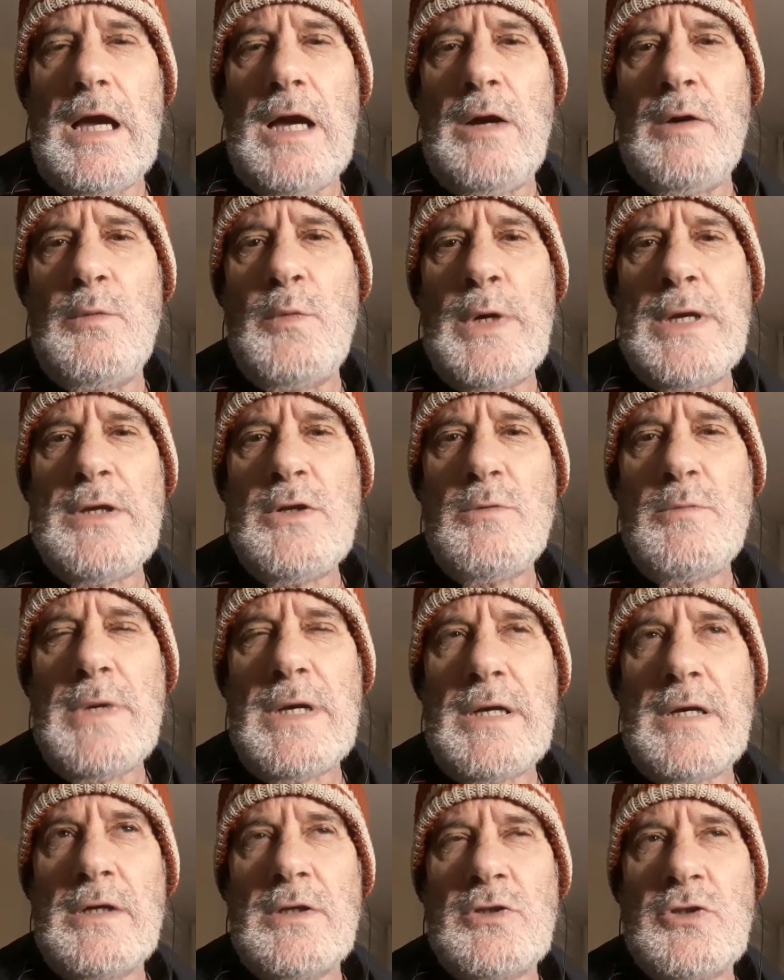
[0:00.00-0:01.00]
And when you
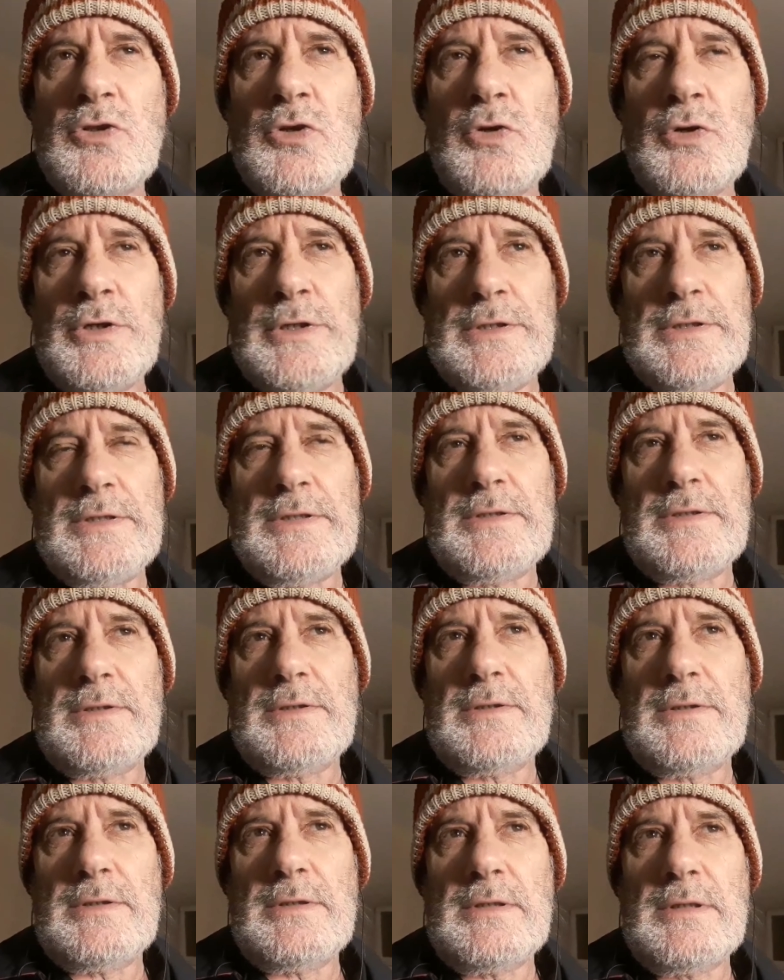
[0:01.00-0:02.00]
make a
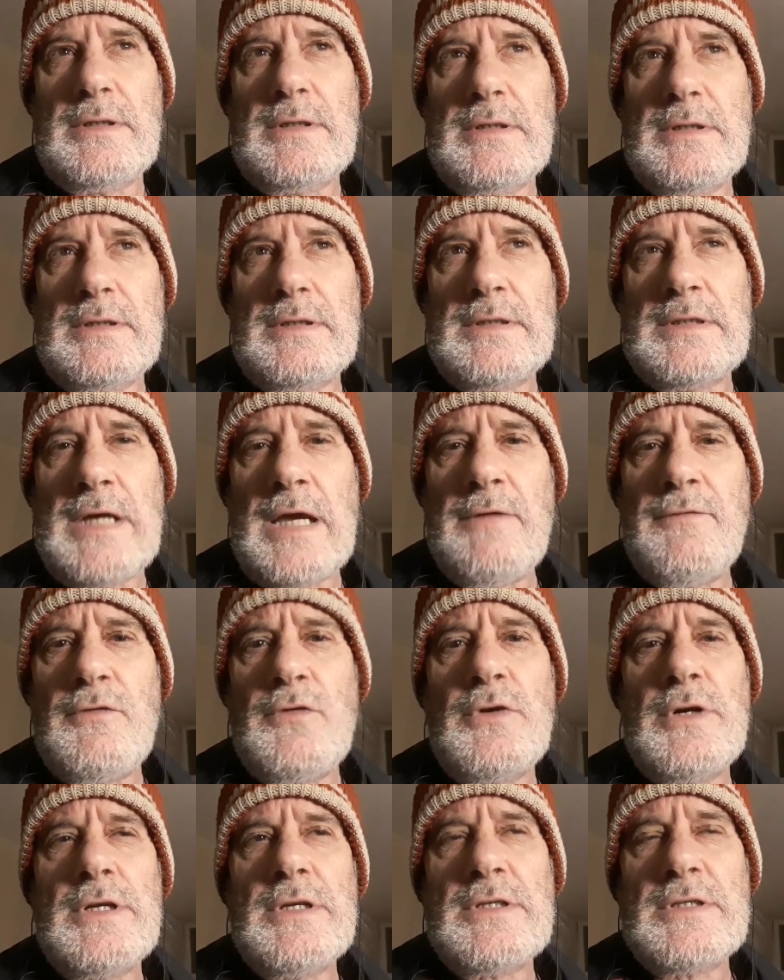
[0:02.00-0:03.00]
choice, say
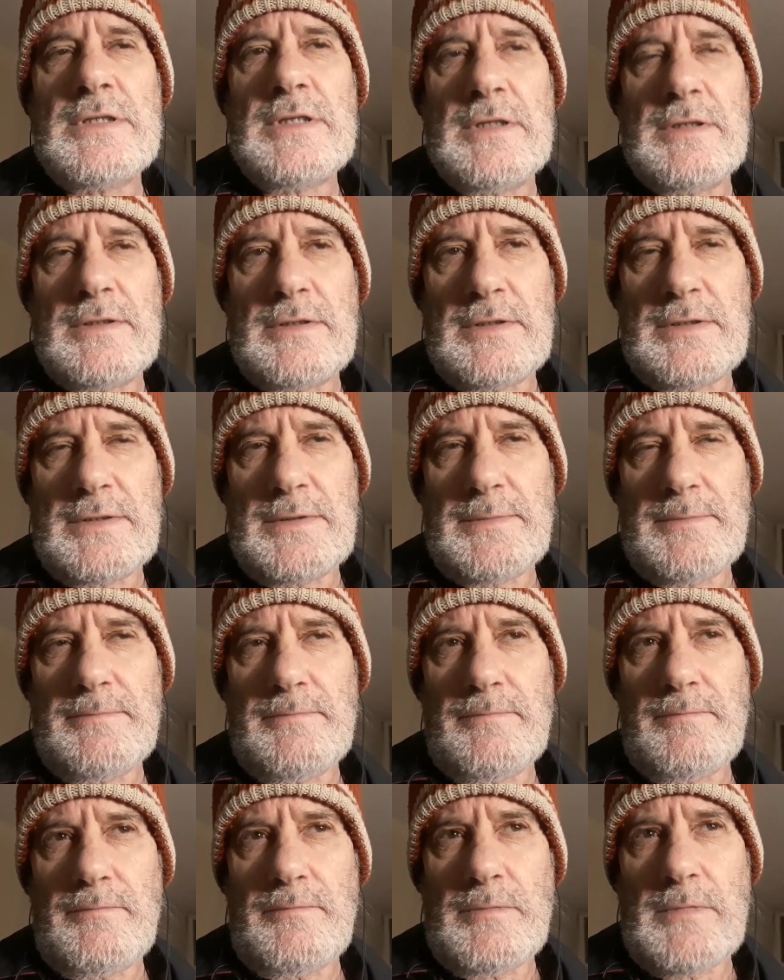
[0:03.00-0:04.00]
for instance,
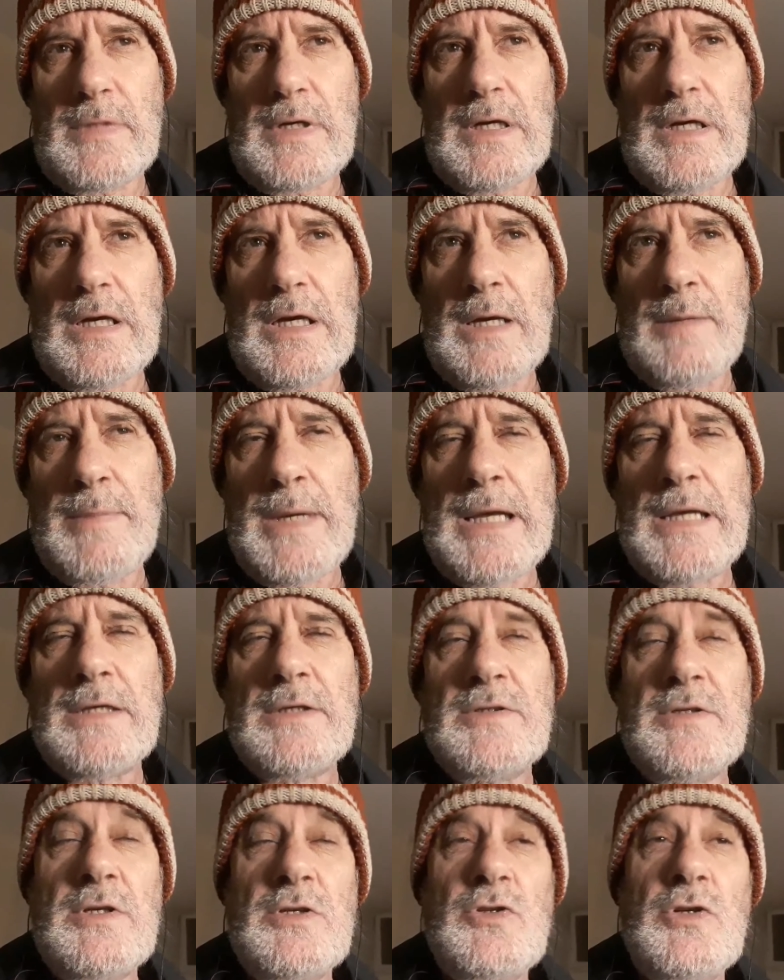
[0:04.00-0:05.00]
a
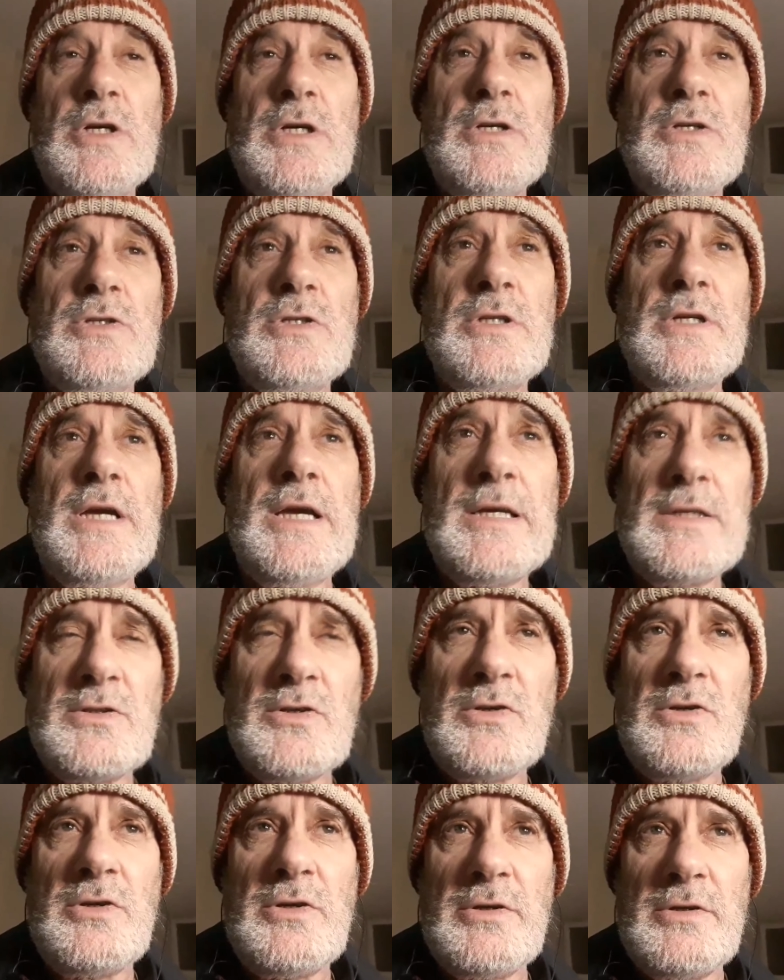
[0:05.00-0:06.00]
bad situation has
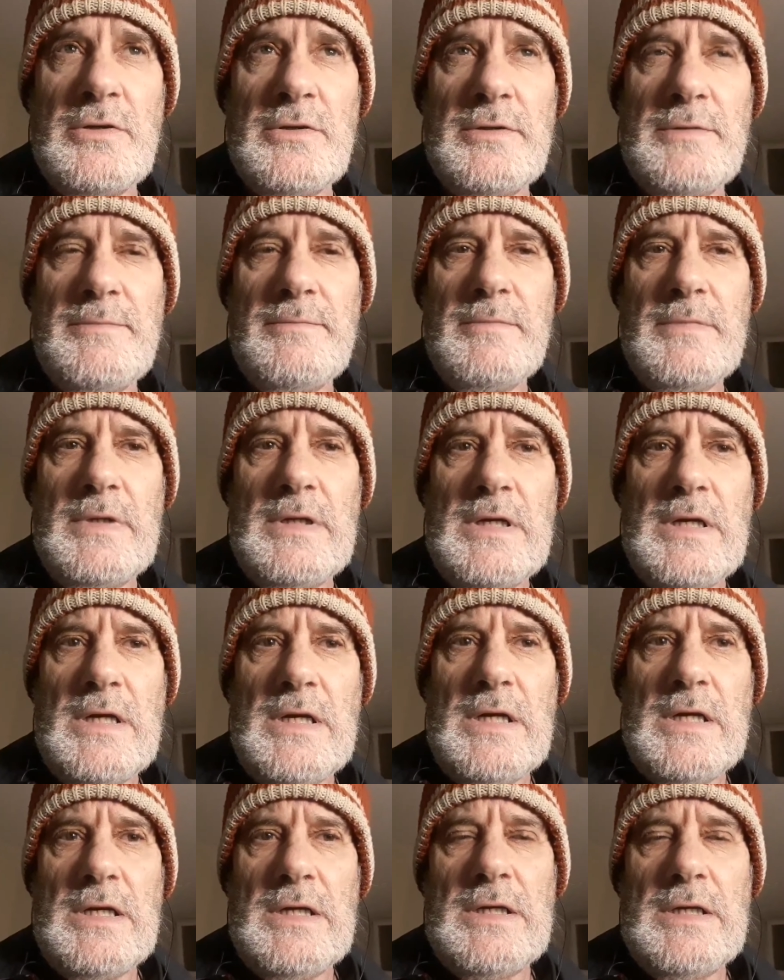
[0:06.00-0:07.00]
occurred
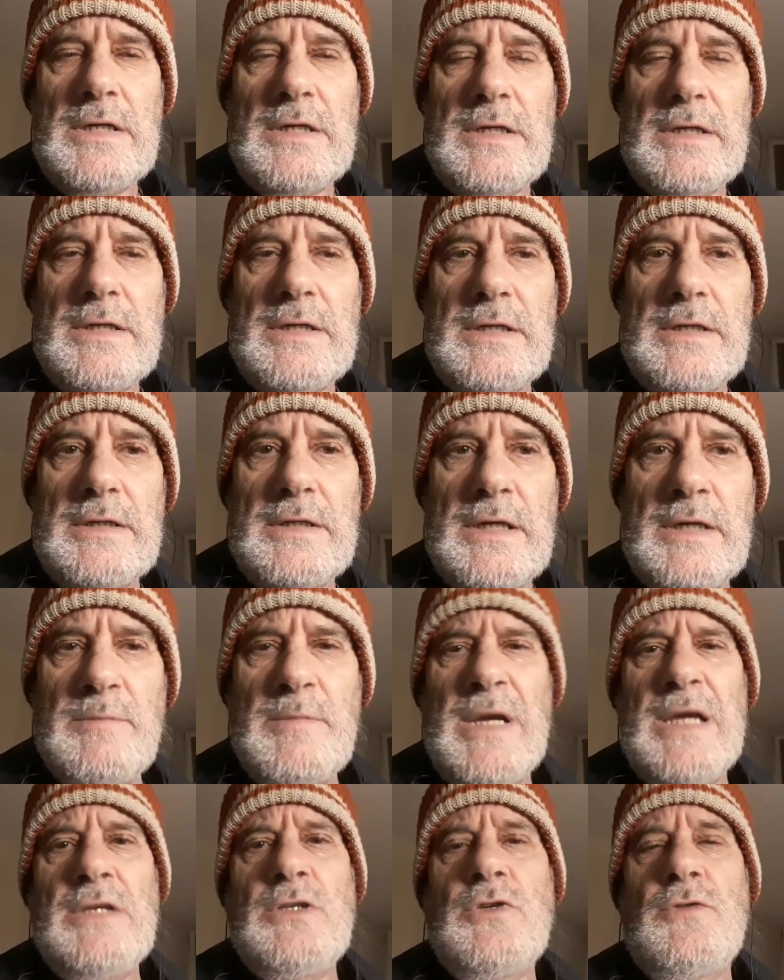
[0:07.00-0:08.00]
that
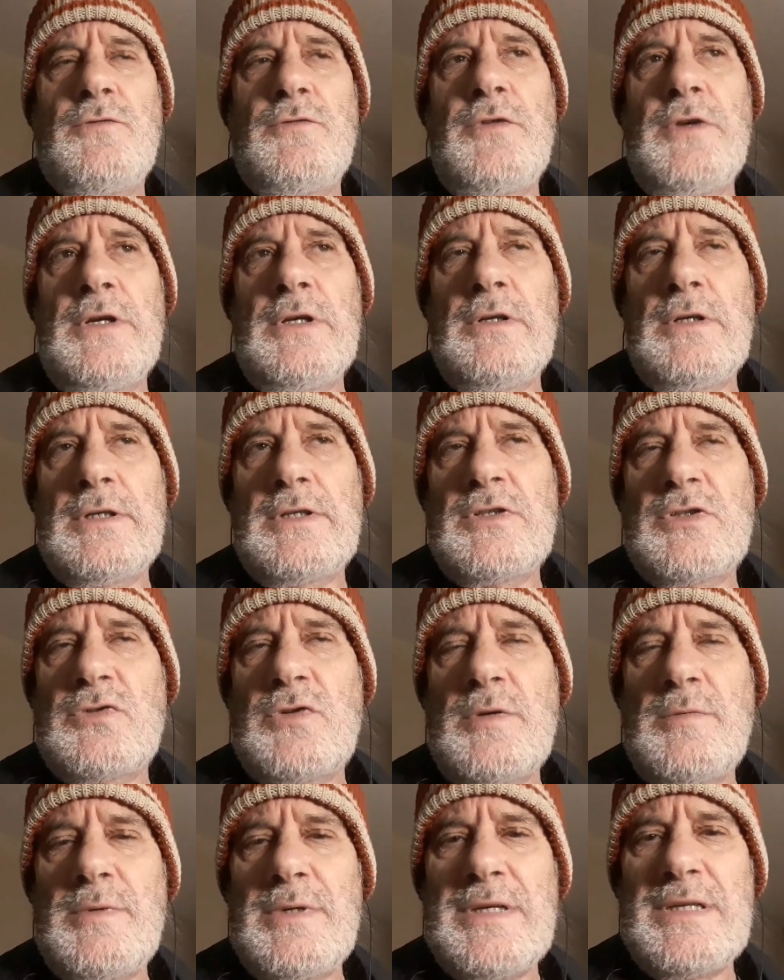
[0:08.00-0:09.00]
made you feel
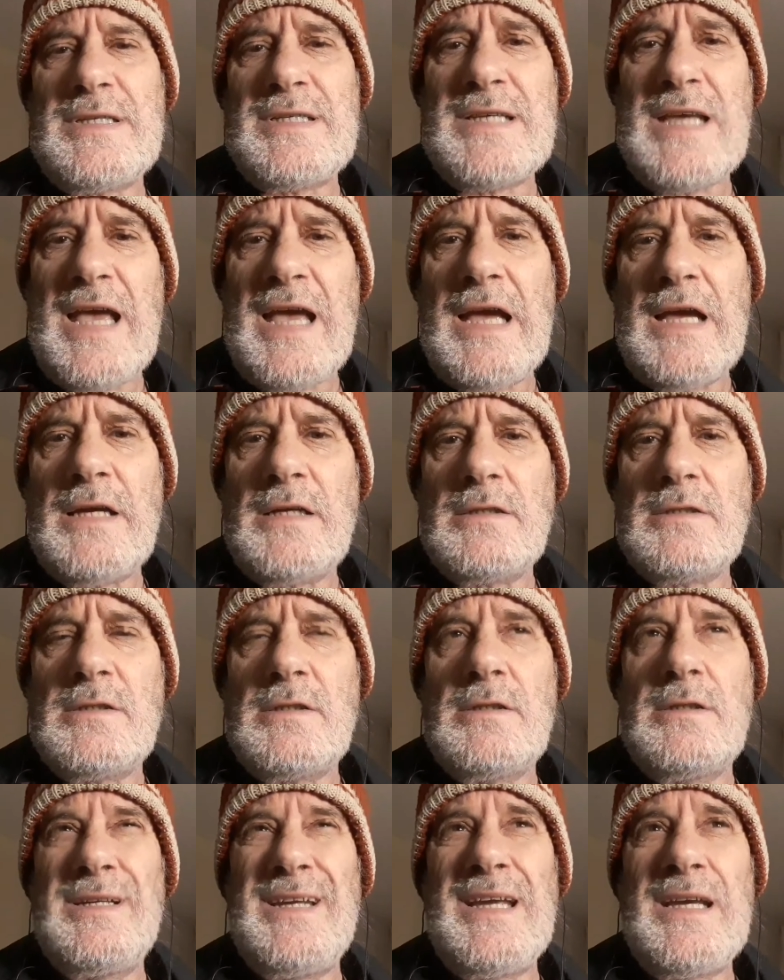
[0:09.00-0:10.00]
extremely sad,
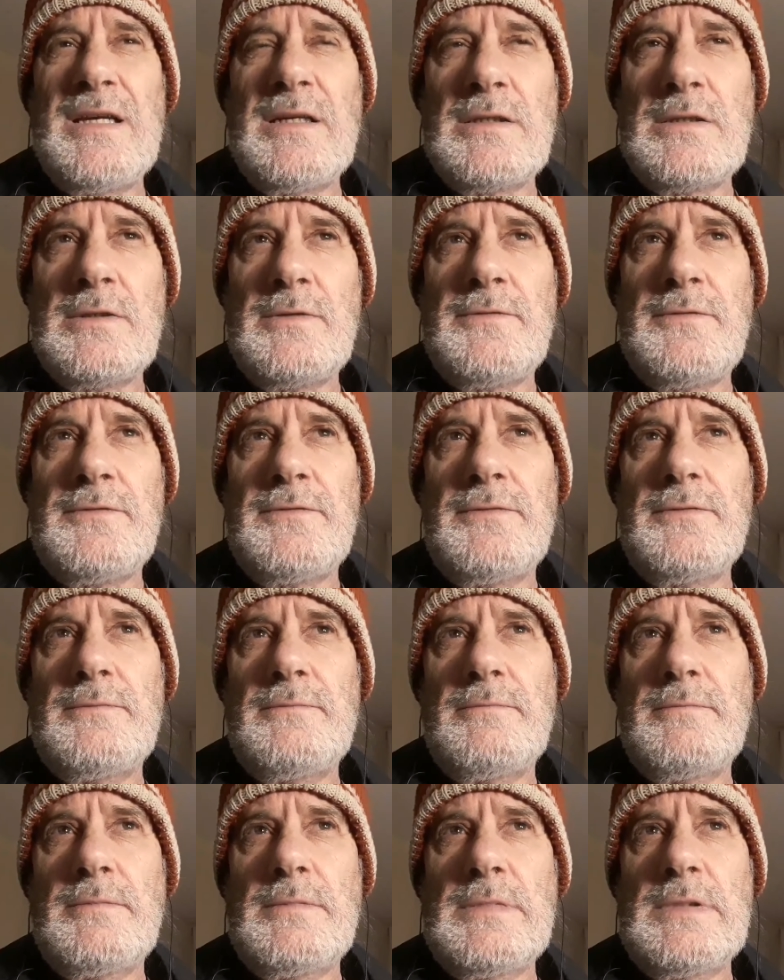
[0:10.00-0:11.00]
negative,
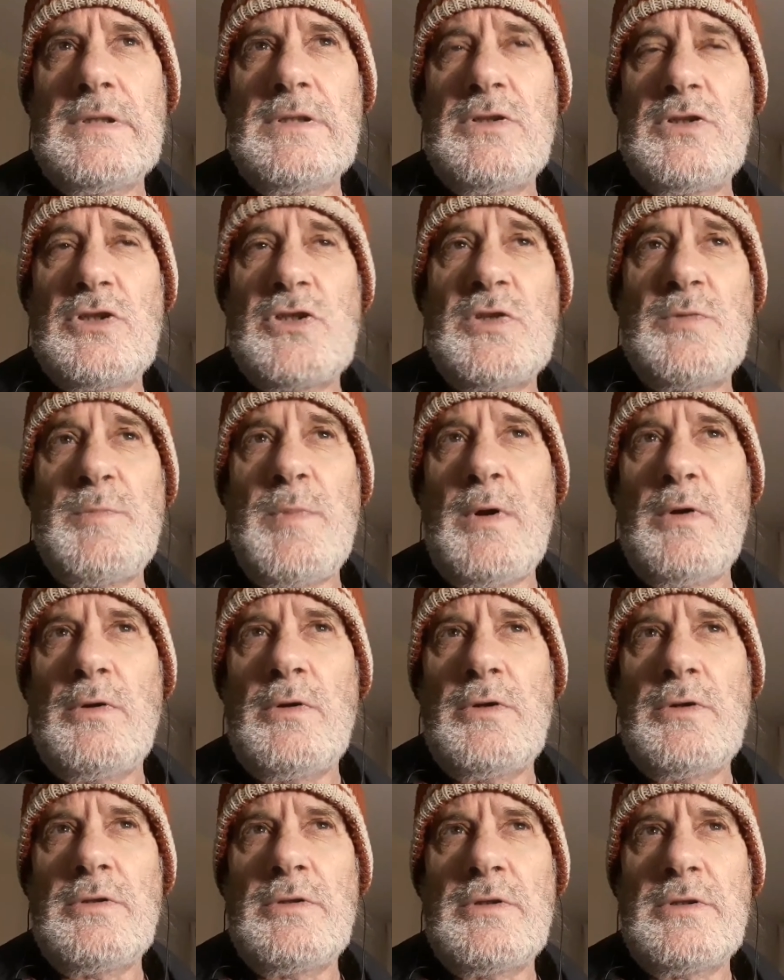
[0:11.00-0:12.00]

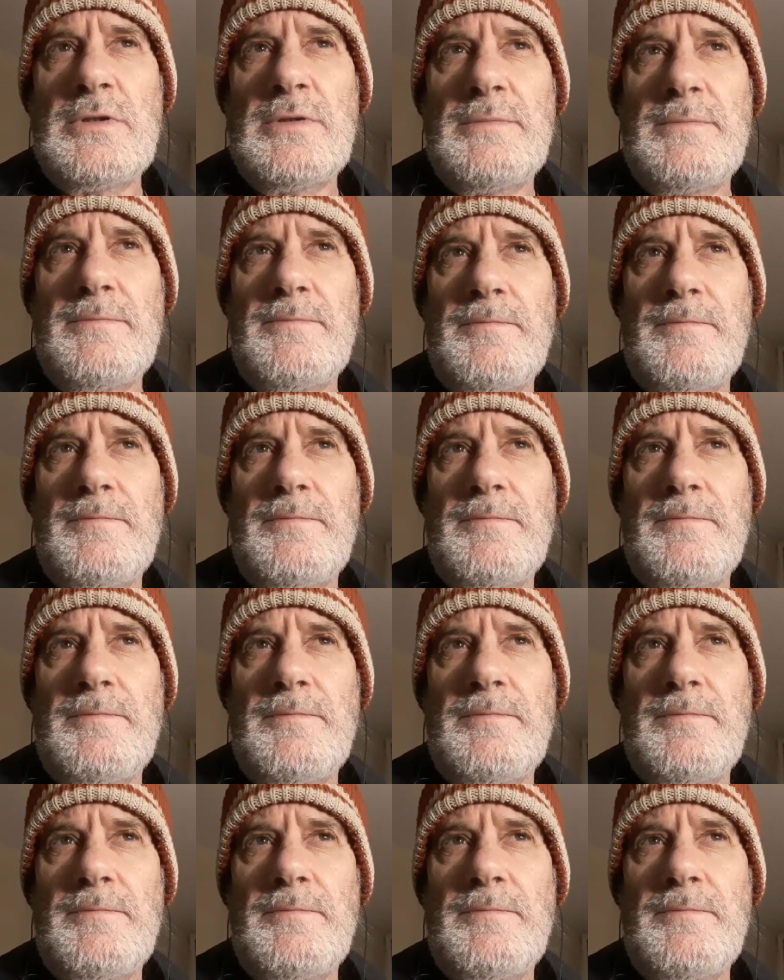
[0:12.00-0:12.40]
despondent,